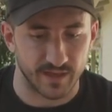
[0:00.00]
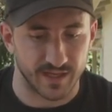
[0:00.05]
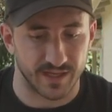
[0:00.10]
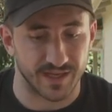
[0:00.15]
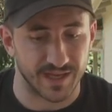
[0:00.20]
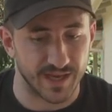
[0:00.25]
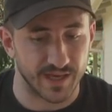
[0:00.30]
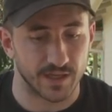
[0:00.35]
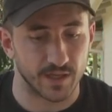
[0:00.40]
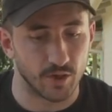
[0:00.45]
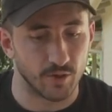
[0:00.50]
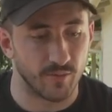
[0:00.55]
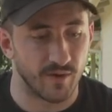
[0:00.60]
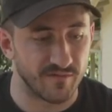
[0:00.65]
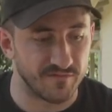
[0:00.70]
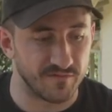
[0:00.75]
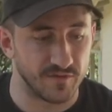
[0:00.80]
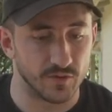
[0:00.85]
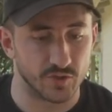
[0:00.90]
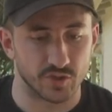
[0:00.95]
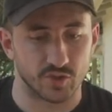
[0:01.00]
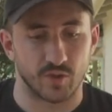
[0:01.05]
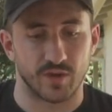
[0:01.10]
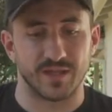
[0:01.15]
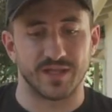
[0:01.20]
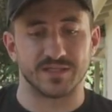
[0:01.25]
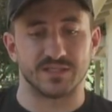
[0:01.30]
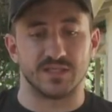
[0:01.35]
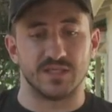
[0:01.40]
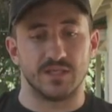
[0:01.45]
I can kind of go by feel, so I
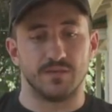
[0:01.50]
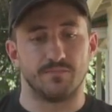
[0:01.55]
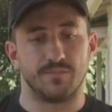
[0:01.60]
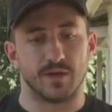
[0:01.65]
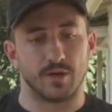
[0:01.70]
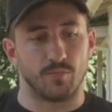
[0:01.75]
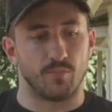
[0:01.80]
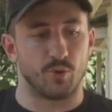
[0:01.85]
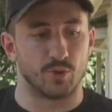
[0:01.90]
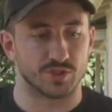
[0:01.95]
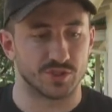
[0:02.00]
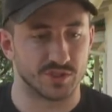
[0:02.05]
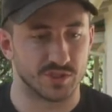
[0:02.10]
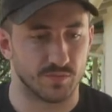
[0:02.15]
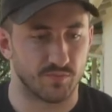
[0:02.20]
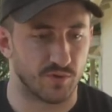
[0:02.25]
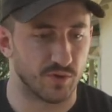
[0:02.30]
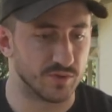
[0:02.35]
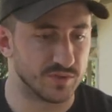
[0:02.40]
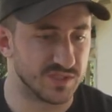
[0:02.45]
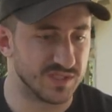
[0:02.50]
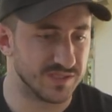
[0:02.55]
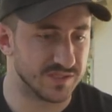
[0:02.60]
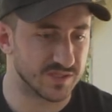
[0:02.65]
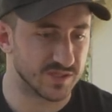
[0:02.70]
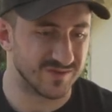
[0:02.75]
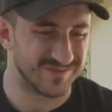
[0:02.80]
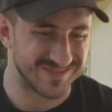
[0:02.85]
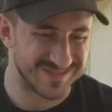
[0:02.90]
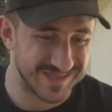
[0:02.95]
like to eat bigger portions of
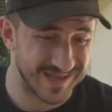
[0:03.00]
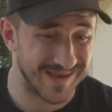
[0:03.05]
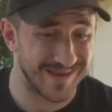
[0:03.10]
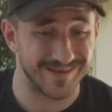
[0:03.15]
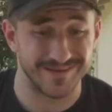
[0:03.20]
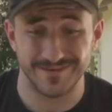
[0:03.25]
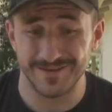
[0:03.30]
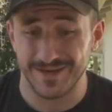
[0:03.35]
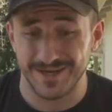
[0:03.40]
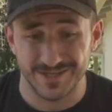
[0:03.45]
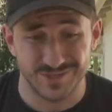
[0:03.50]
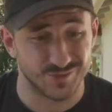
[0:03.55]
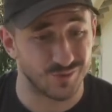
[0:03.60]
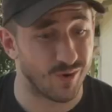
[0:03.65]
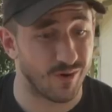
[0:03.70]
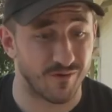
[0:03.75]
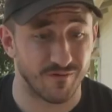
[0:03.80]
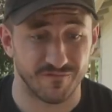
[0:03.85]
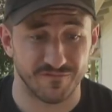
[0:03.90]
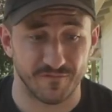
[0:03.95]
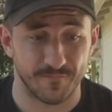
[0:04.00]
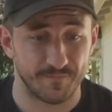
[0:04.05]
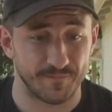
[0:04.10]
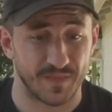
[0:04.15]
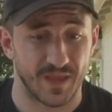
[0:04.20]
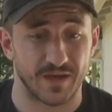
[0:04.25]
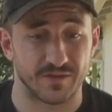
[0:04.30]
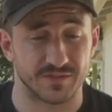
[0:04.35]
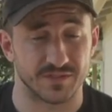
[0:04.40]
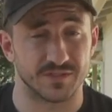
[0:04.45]
proteins of 10, 12,
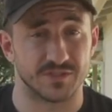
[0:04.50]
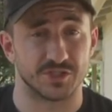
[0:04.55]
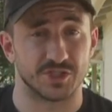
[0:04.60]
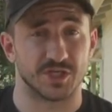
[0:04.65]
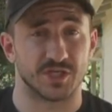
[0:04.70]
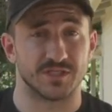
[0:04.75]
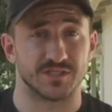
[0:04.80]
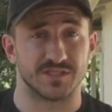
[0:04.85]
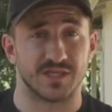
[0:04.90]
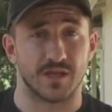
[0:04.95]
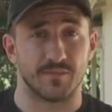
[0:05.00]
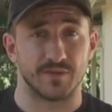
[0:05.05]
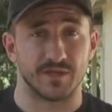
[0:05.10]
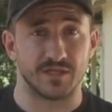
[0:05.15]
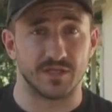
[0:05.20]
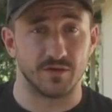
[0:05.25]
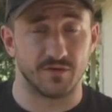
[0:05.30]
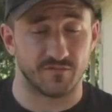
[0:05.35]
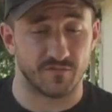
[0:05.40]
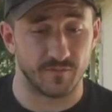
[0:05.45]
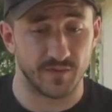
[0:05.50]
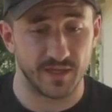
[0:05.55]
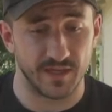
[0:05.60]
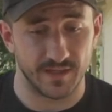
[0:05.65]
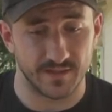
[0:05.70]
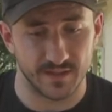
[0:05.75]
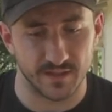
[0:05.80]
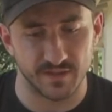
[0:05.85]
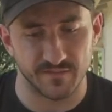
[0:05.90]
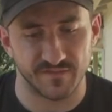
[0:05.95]
ounces of chicken is not a big deal for me.
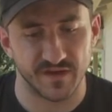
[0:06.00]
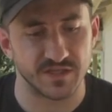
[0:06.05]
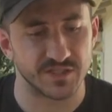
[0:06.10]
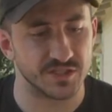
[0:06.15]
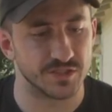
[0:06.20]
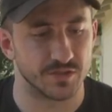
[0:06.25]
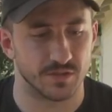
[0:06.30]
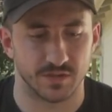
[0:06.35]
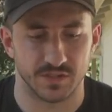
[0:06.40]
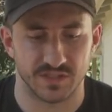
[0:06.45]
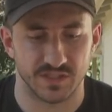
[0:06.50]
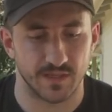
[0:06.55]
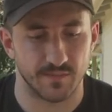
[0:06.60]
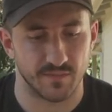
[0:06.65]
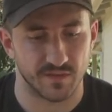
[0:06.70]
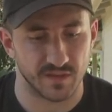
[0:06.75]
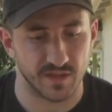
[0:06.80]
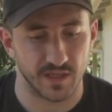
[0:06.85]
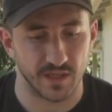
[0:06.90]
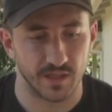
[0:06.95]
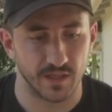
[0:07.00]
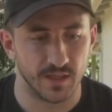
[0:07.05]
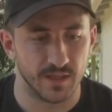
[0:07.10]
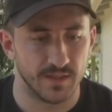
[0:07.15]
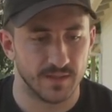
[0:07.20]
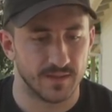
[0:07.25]
And then the veggies are the same thing.